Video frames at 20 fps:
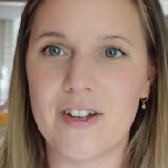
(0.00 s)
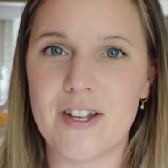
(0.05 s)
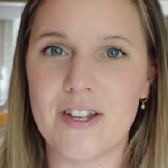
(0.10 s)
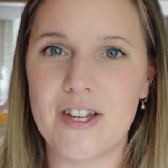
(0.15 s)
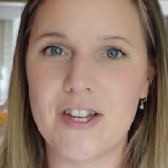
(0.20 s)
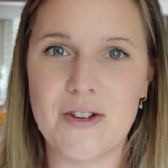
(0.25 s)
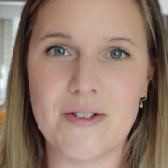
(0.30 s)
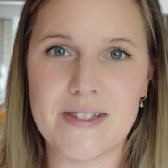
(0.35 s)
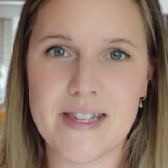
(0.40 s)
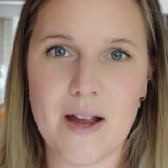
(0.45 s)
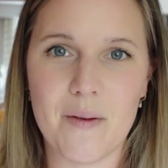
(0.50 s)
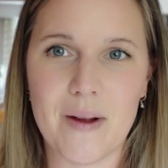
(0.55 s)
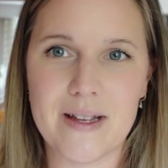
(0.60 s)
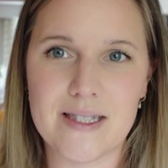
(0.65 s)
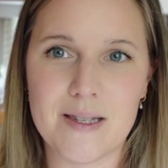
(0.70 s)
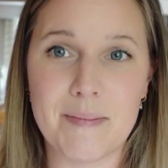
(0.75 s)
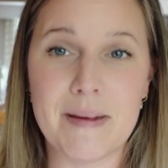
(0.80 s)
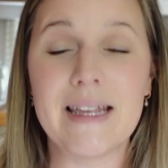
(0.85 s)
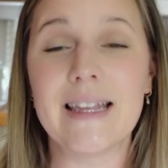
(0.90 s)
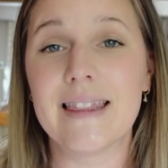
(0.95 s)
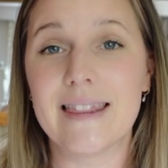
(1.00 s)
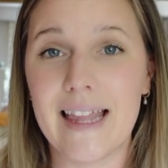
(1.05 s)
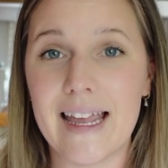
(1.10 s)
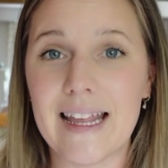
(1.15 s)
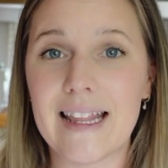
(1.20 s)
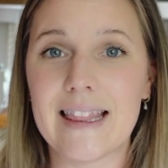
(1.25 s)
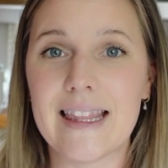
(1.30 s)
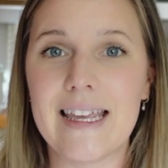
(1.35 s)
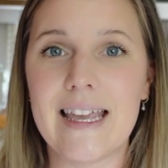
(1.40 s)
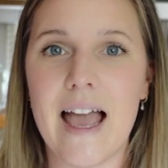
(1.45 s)
use that recipe.
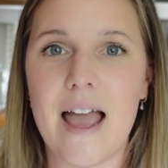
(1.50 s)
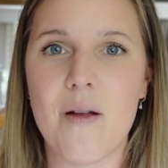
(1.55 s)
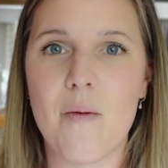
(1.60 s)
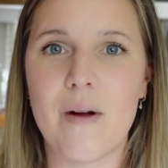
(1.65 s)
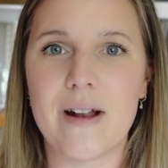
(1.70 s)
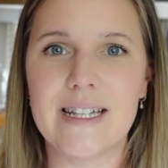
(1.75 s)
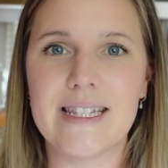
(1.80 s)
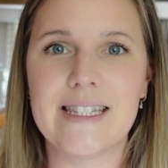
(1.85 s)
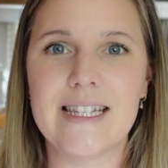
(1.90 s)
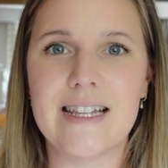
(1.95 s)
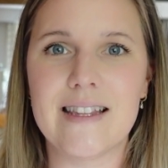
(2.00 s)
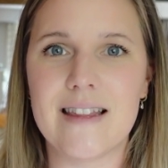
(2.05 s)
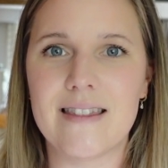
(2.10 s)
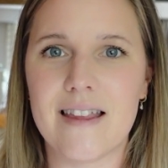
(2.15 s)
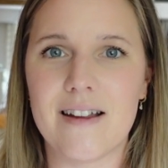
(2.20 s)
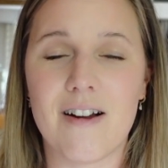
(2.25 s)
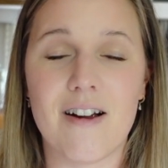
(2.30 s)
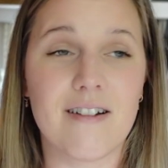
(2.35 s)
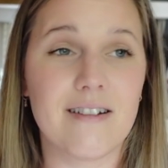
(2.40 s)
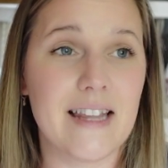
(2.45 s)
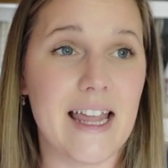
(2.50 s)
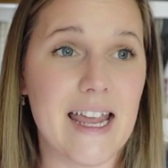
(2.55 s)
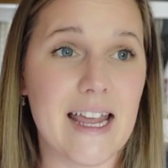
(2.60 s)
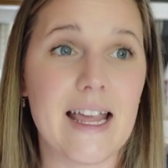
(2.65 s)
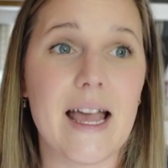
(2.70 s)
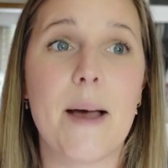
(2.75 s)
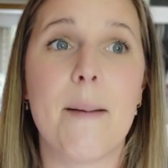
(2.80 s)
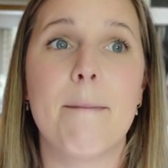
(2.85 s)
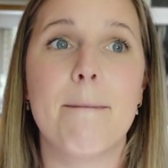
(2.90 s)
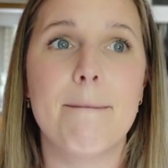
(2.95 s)
Likely, I want to see that there are like
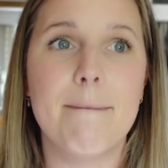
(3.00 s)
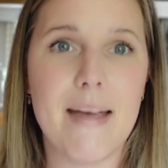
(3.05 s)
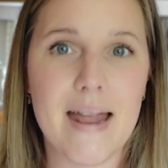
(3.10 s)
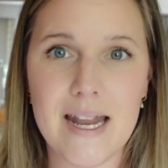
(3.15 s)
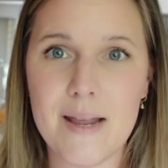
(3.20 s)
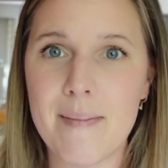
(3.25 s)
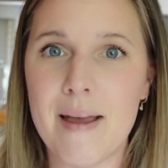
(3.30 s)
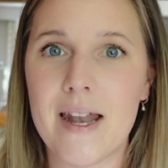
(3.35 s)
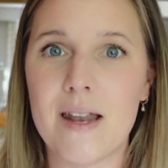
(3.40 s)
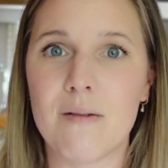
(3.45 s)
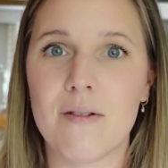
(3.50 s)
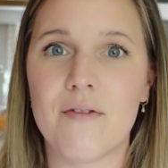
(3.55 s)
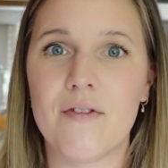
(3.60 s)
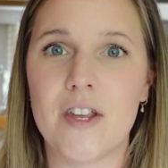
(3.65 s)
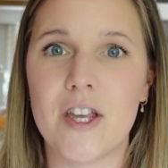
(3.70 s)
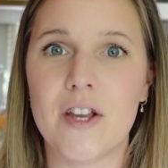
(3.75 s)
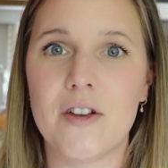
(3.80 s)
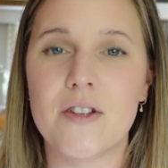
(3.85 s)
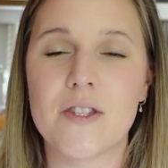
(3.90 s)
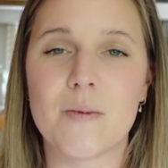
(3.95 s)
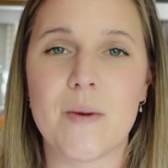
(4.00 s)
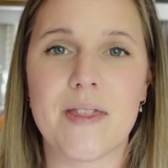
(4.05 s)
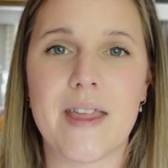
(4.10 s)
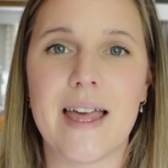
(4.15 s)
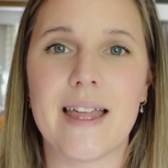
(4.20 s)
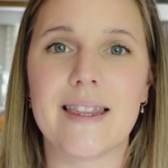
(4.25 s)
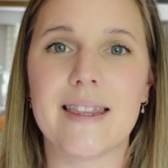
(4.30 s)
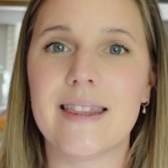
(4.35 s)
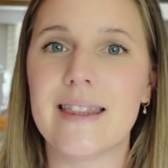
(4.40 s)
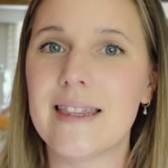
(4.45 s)
many, many reviews with
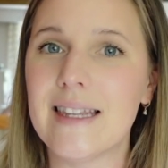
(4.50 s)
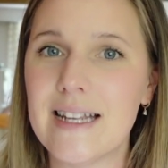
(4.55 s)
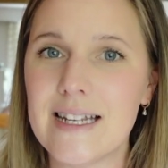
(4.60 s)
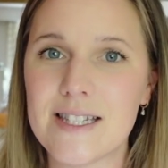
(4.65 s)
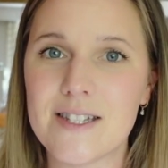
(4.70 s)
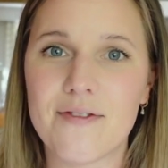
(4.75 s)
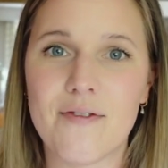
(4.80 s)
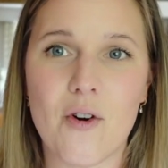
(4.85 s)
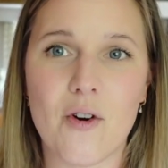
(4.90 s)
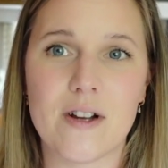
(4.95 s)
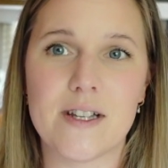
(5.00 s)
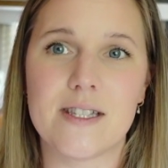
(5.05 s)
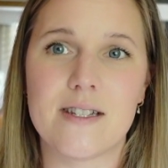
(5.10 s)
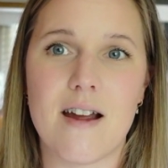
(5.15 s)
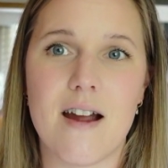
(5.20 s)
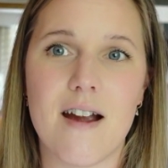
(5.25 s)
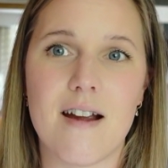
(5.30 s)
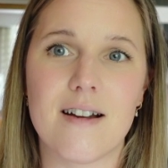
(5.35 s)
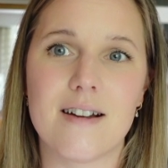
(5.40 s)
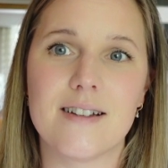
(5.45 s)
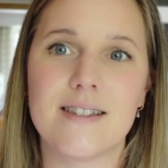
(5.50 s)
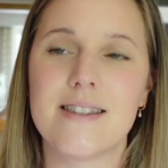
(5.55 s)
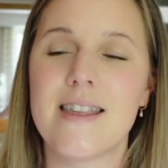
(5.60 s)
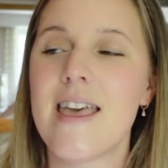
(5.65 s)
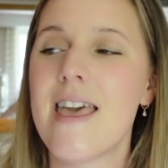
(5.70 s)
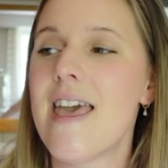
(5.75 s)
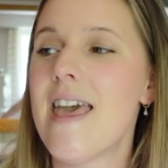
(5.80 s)
at least 4 stars.